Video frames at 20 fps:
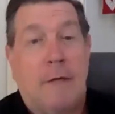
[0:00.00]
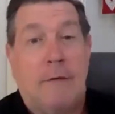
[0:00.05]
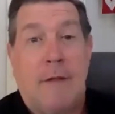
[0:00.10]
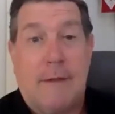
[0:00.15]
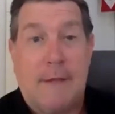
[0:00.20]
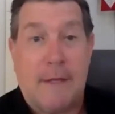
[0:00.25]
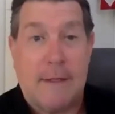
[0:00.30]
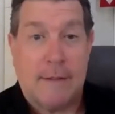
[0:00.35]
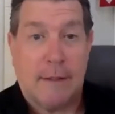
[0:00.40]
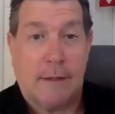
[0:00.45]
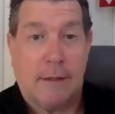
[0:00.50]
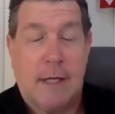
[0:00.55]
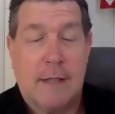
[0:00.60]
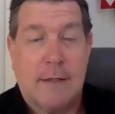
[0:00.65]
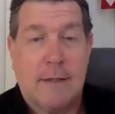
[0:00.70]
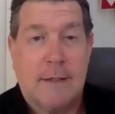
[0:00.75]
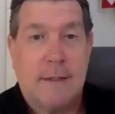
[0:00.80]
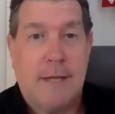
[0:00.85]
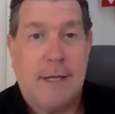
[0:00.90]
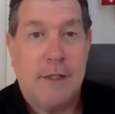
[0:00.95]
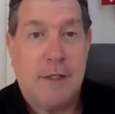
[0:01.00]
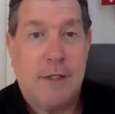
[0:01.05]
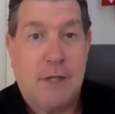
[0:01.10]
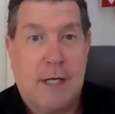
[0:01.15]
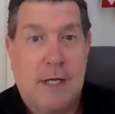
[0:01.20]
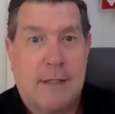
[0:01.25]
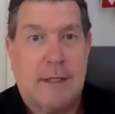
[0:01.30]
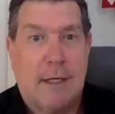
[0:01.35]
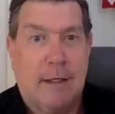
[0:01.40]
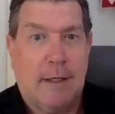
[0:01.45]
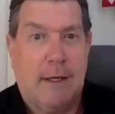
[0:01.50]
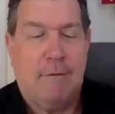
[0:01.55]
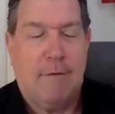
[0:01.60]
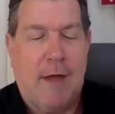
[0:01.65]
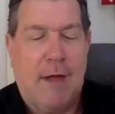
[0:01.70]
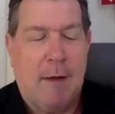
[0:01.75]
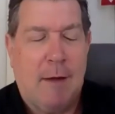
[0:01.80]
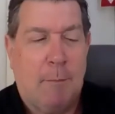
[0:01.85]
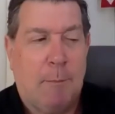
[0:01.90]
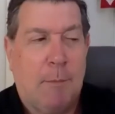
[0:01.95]
that. That's a lot to digest. I love
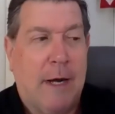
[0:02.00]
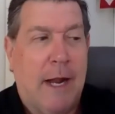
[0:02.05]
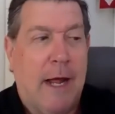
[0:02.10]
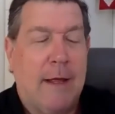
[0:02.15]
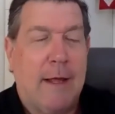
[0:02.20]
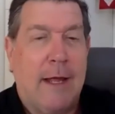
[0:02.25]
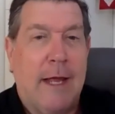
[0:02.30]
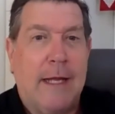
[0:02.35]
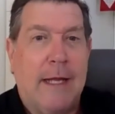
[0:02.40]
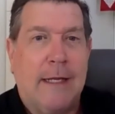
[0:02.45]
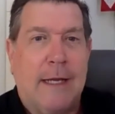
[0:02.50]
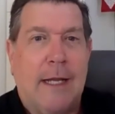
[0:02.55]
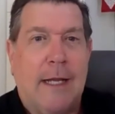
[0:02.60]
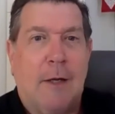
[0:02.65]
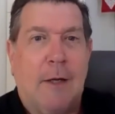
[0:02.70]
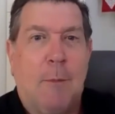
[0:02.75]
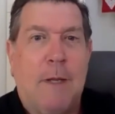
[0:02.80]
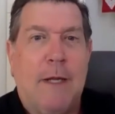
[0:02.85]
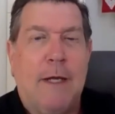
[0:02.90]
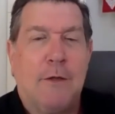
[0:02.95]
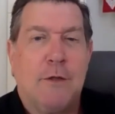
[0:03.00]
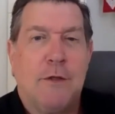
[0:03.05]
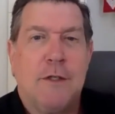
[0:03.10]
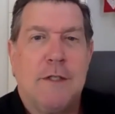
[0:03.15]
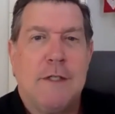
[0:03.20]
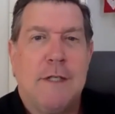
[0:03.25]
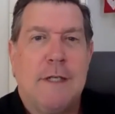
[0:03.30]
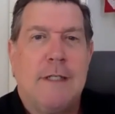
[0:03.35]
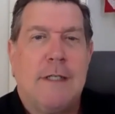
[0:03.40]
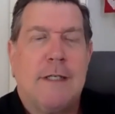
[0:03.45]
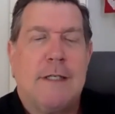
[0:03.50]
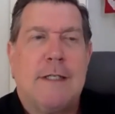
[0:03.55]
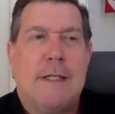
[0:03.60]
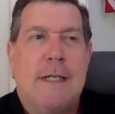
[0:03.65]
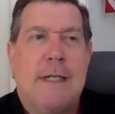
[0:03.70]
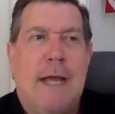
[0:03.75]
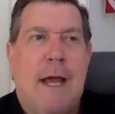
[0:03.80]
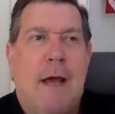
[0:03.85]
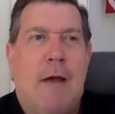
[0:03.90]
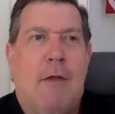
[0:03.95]
that. But it'll be interesting to
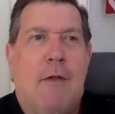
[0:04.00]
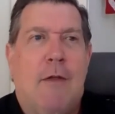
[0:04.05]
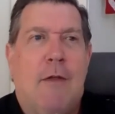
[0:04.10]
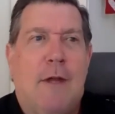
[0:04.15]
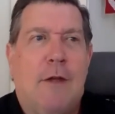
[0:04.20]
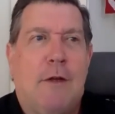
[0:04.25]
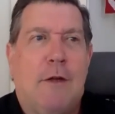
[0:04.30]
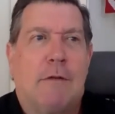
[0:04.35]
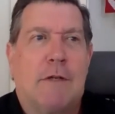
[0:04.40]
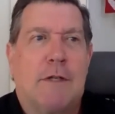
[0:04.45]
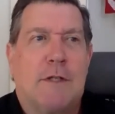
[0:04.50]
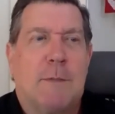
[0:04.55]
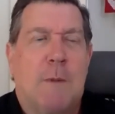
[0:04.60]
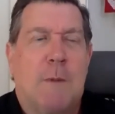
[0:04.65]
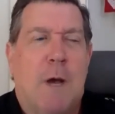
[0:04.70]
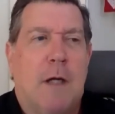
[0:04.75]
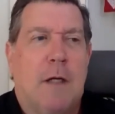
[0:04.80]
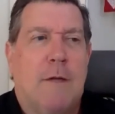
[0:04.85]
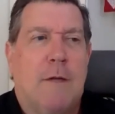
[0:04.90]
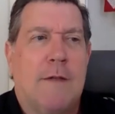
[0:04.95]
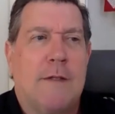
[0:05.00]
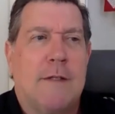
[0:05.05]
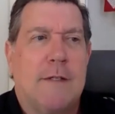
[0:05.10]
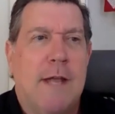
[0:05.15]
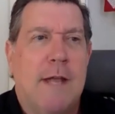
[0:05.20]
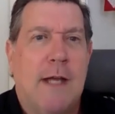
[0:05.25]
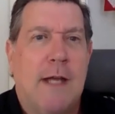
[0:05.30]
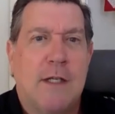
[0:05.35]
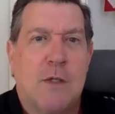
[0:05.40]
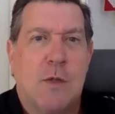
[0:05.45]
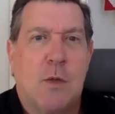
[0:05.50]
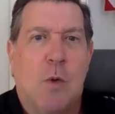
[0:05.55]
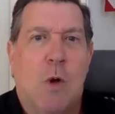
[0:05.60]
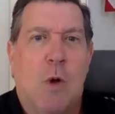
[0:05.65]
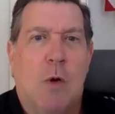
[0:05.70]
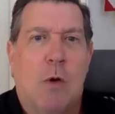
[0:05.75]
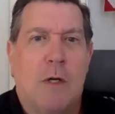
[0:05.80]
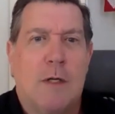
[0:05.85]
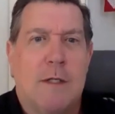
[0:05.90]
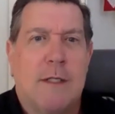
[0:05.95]
see how then you respond to this next
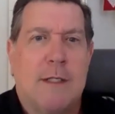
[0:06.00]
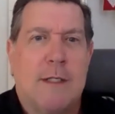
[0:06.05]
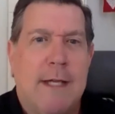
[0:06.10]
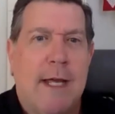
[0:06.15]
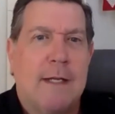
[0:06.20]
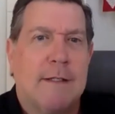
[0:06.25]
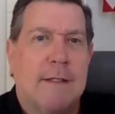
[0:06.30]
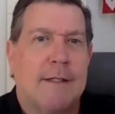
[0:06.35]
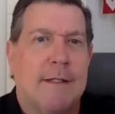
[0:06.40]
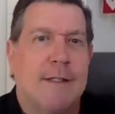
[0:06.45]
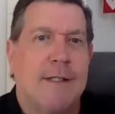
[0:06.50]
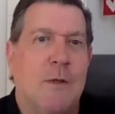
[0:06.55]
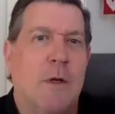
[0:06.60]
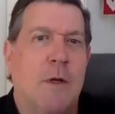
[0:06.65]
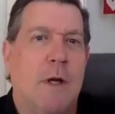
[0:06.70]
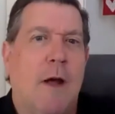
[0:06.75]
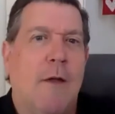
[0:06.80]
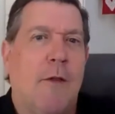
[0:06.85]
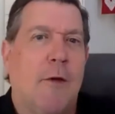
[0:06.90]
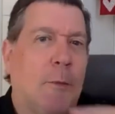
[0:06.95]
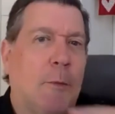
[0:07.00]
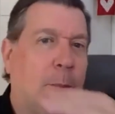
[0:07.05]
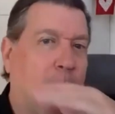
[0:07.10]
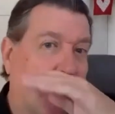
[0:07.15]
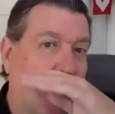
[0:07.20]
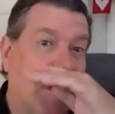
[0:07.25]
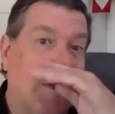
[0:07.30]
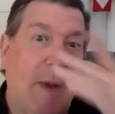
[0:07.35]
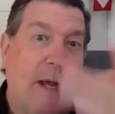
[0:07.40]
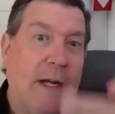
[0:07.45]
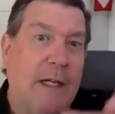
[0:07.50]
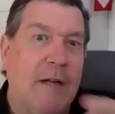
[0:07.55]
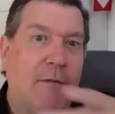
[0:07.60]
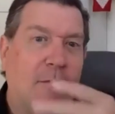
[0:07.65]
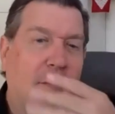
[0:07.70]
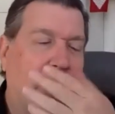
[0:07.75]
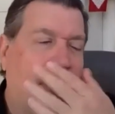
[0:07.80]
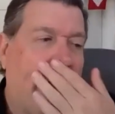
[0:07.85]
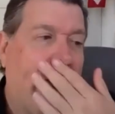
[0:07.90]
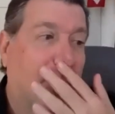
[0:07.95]
quote, because it takes us to another perspective
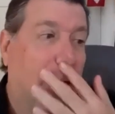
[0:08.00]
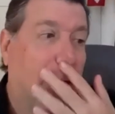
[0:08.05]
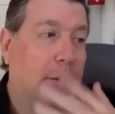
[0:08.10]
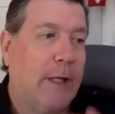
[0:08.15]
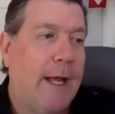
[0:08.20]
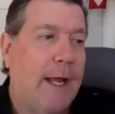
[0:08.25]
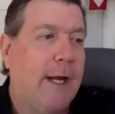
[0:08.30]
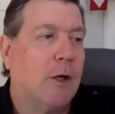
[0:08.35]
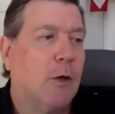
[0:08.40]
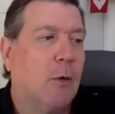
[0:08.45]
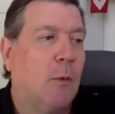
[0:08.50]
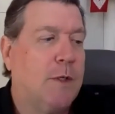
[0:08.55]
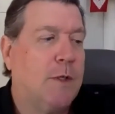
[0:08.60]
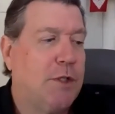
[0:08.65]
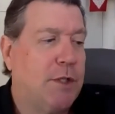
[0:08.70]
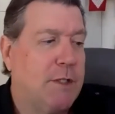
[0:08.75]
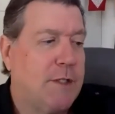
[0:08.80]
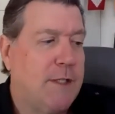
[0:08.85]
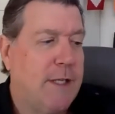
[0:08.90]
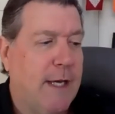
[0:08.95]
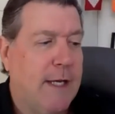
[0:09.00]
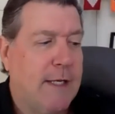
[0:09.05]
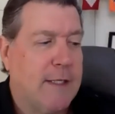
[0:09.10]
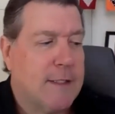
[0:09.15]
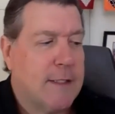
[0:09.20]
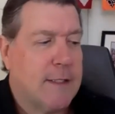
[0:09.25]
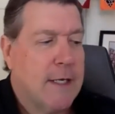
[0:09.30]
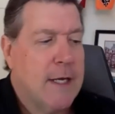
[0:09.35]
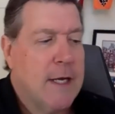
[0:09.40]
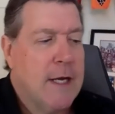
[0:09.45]
of that, or layer, which is this.